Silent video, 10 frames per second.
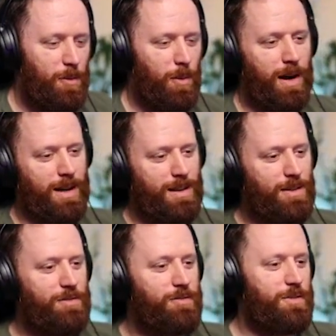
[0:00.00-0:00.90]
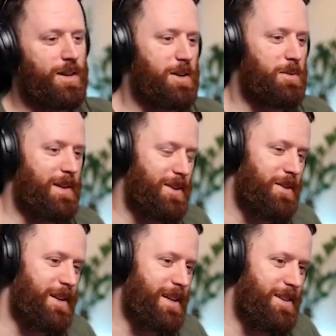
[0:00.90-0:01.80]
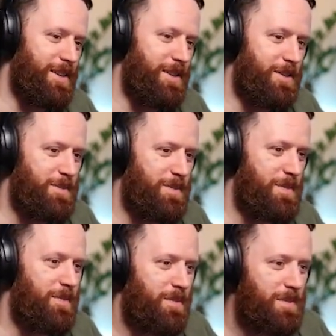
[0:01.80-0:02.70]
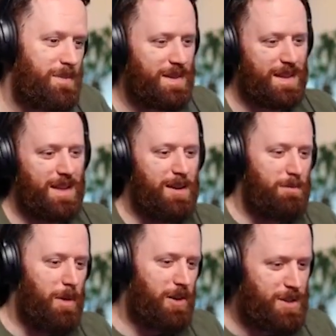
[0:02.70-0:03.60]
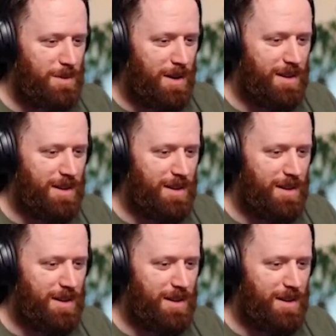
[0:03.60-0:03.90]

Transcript: what in the frick are we doing here, dude? Margles